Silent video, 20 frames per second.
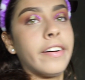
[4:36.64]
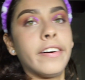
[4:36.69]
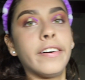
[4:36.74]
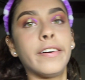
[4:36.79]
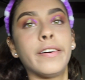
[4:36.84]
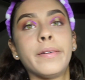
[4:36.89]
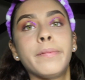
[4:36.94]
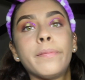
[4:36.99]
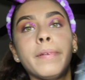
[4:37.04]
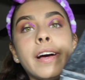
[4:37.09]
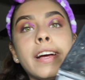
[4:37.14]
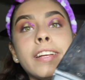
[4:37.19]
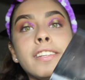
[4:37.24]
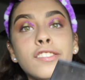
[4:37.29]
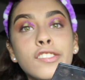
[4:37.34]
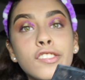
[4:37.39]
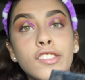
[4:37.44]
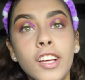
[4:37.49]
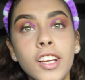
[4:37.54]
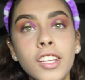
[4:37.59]
I
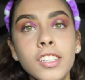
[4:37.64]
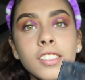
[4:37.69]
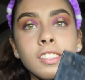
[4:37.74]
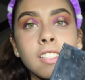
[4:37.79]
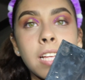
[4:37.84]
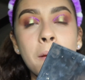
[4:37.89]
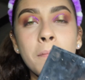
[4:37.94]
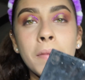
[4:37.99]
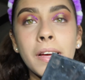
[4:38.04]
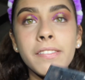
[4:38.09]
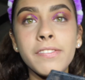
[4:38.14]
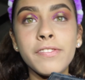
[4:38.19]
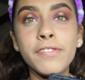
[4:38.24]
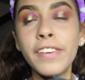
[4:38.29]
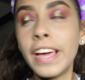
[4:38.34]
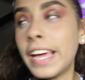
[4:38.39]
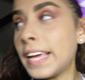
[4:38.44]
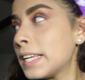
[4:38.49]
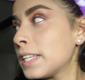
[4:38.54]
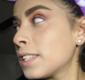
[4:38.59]
just set my
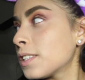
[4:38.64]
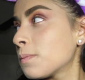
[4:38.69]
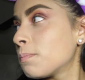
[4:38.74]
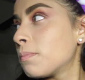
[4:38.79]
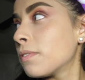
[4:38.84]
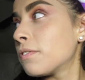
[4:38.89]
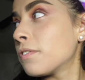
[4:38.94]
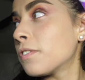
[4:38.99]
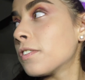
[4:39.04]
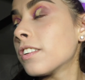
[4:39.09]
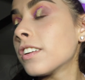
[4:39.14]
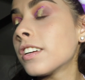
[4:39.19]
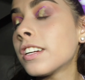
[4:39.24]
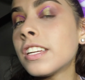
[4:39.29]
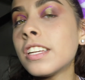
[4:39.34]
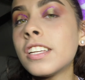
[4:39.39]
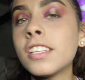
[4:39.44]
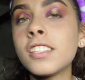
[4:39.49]
face before he